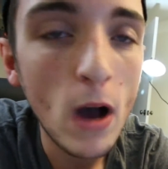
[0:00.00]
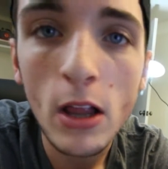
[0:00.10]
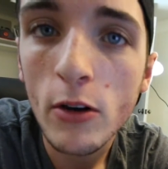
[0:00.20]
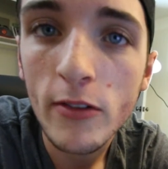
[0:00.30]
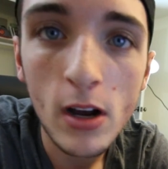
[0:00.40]
well
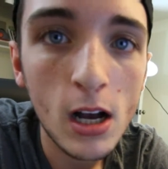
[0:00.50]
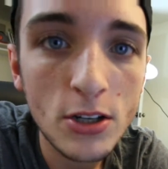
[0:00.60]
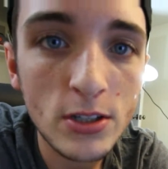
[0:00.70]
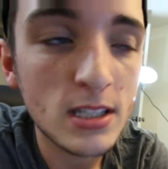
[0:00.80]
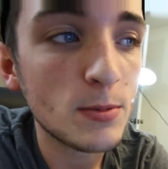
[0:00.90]
over
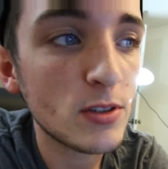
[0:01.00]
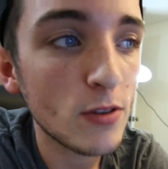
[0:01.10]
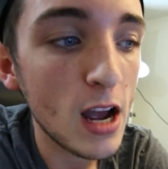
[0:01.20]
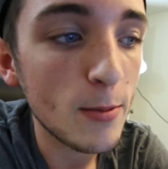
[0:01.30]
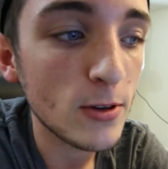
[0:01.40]
100
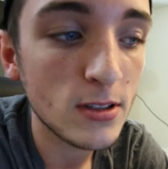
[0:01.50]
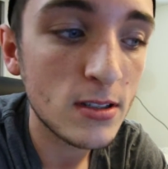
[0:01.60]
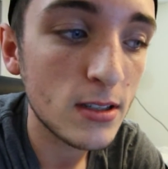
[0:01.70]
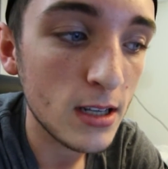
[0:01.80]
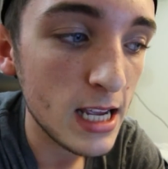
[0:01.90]

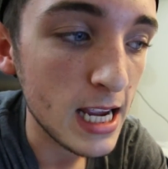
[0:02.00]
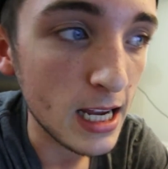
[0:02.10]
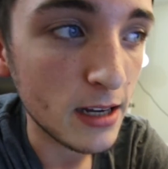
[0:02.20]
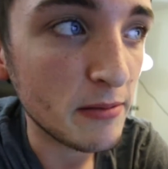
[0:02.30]
subscribers in